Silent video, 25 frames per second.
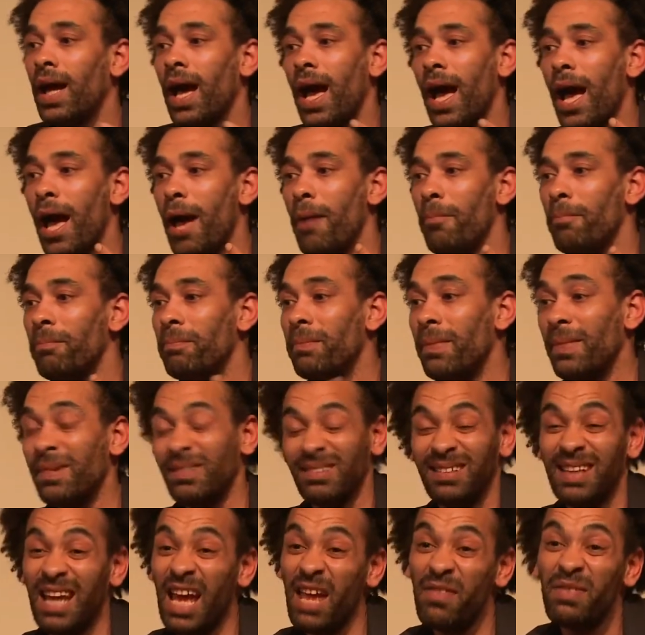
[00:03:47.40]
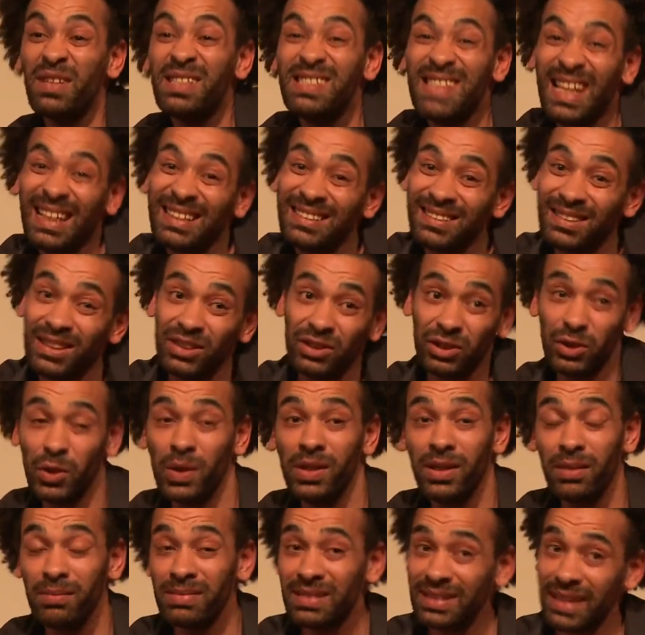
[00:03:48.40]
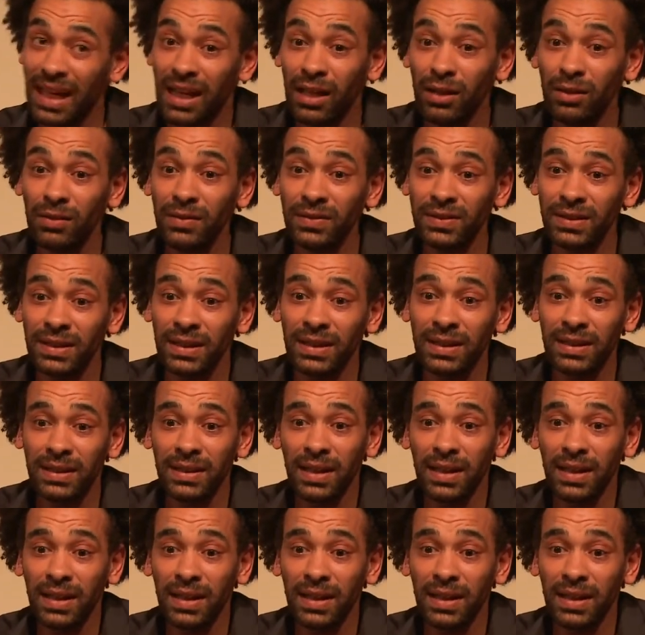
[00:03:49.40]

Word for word: um, letting the dancers do it themselves.